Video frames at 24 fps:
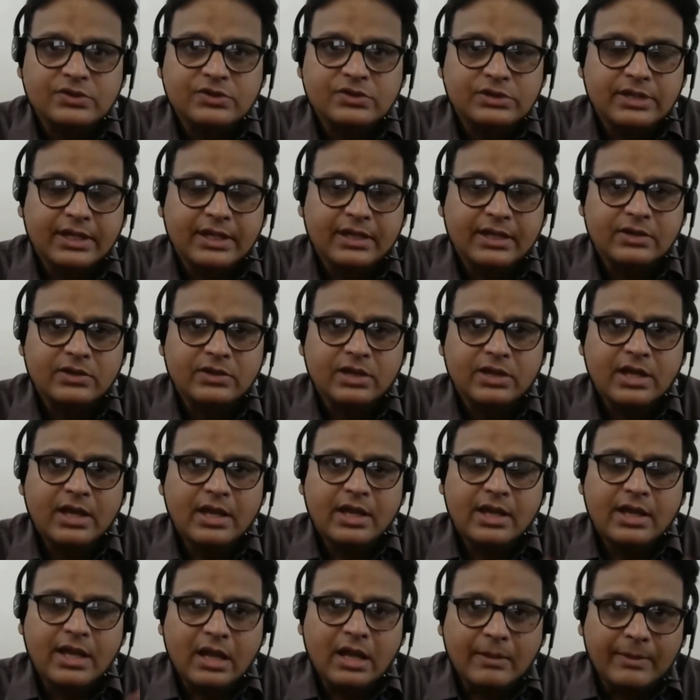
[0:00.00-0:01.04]
they could
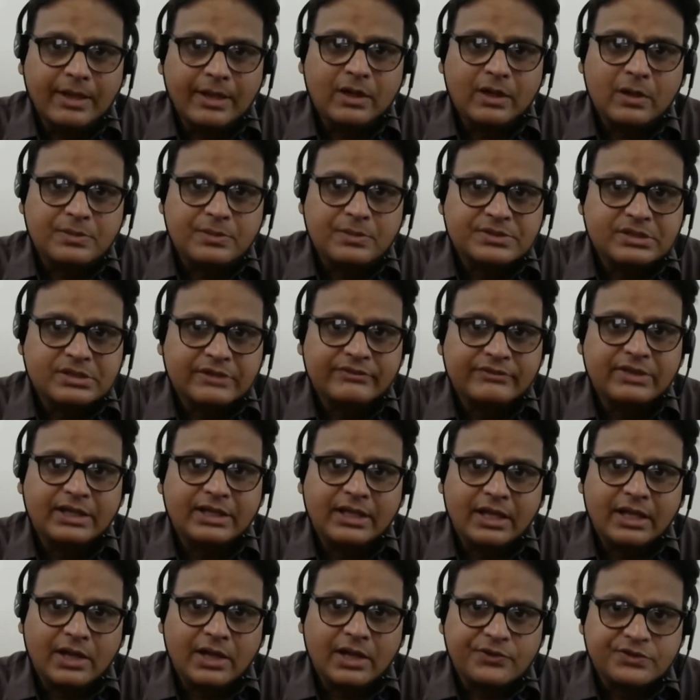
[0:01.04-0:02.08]
come and observe that
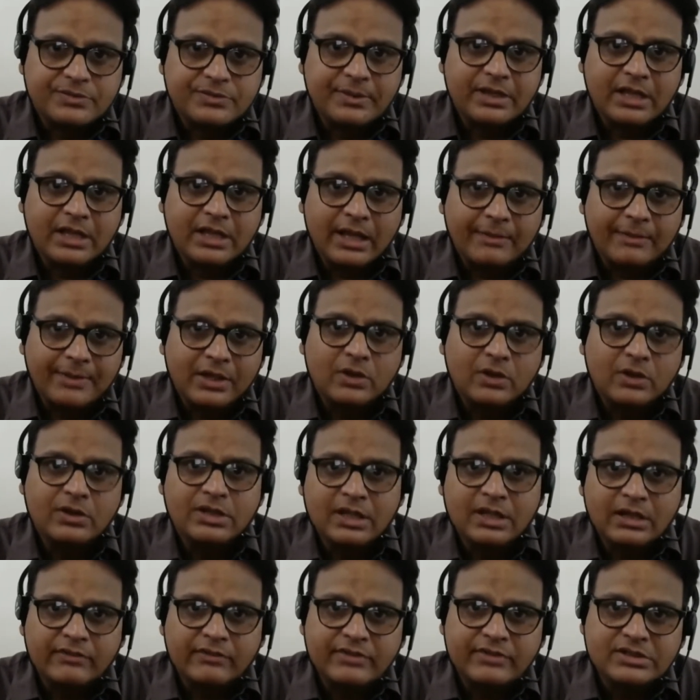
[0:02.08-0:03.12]
announcement happening on
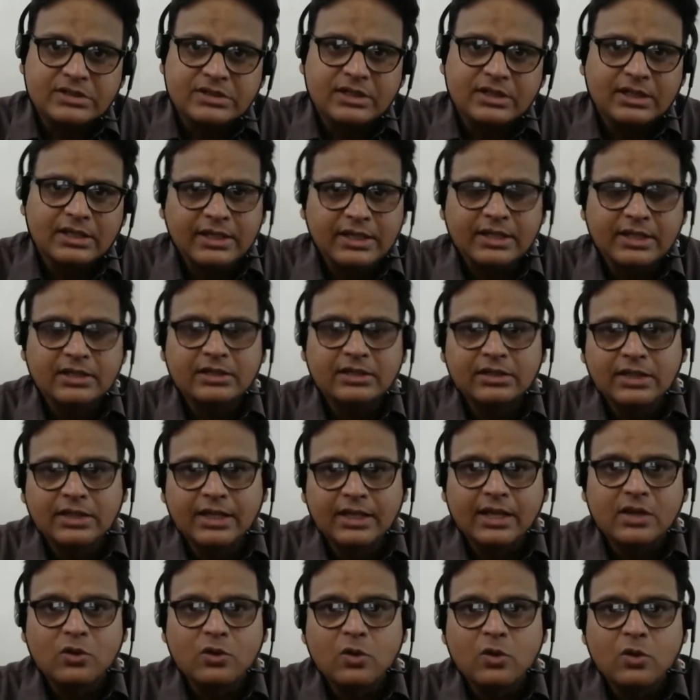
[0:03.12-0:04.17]
television, and then they
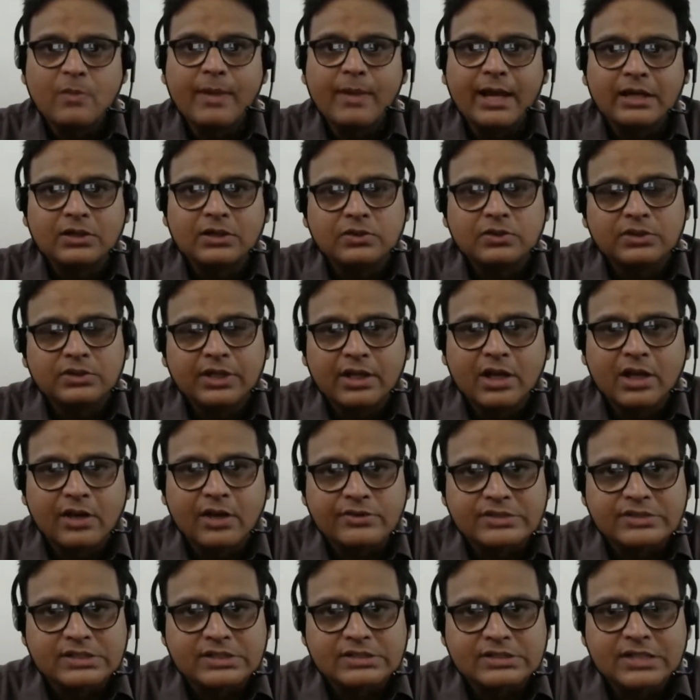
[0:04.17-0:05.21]
can go back to their
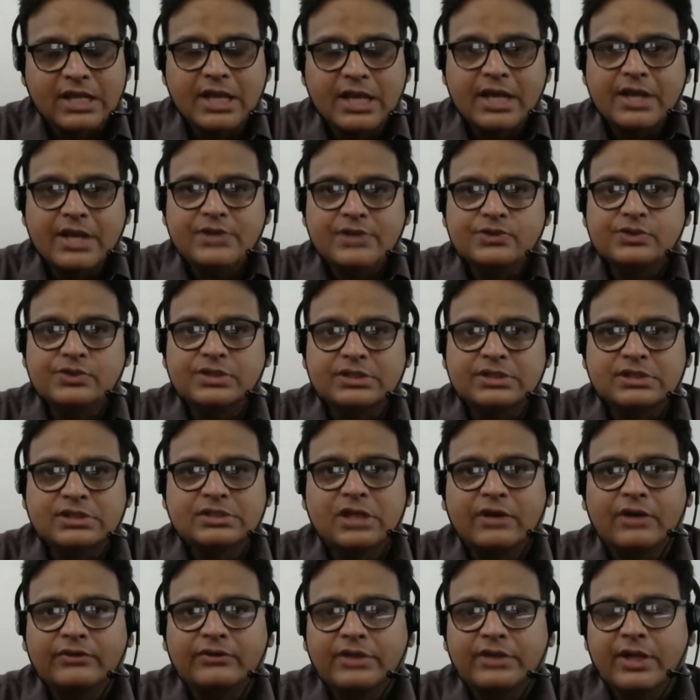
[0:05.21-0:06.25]
houses. So this is
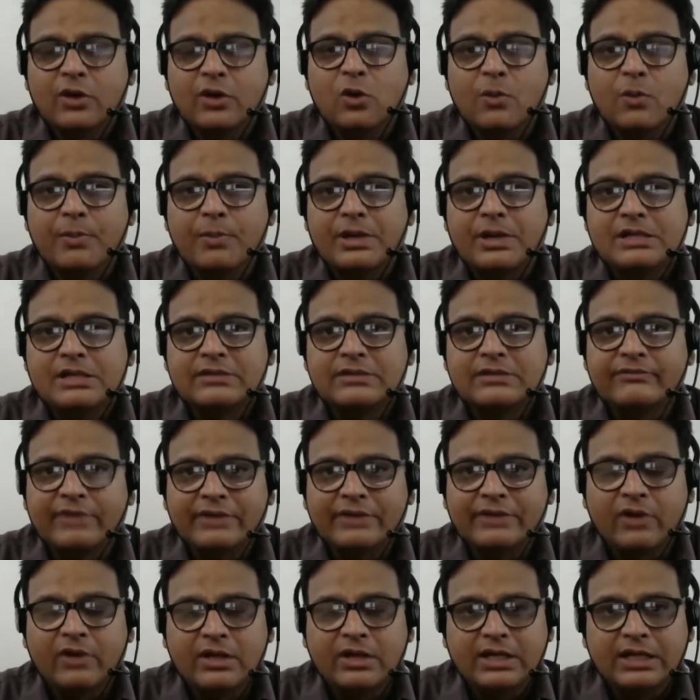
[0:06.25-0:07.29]
how they opened some
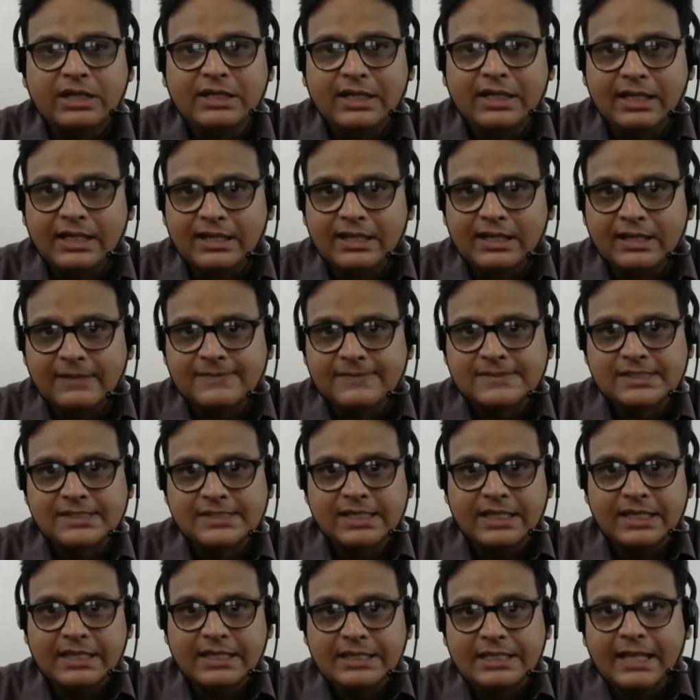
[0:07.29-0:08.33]
140 teleclubs
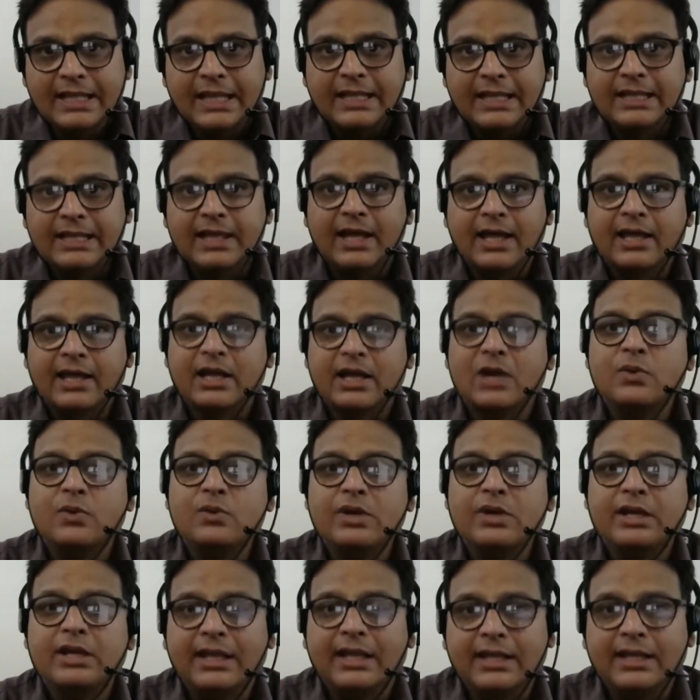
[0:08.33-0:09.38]
in and
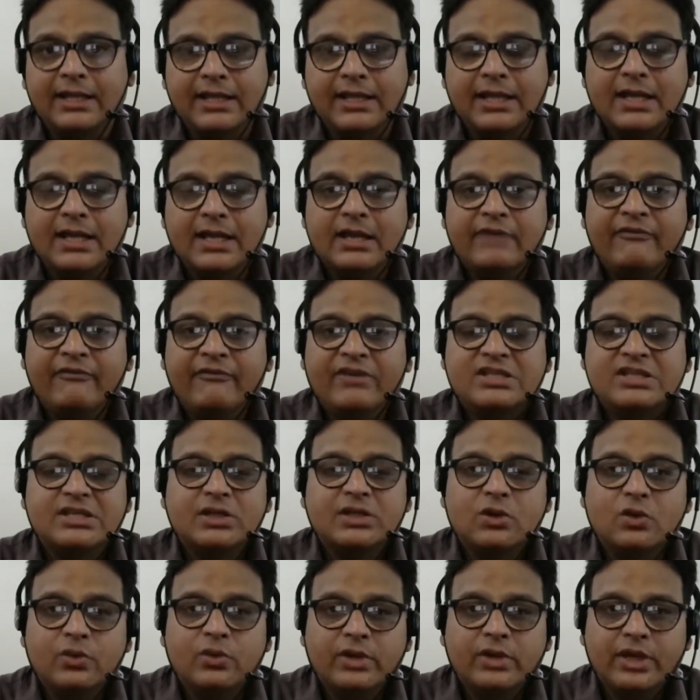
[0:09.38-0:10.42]
around Delhi, which
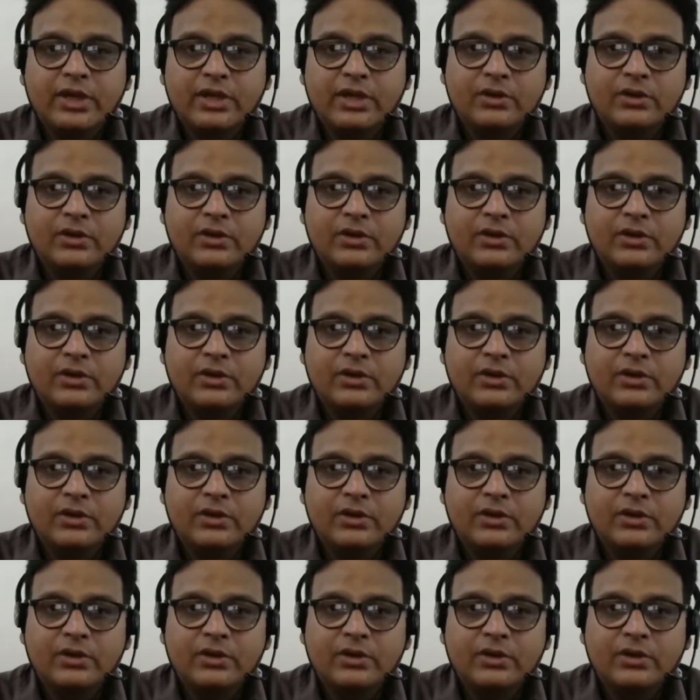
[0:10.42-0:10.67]
included,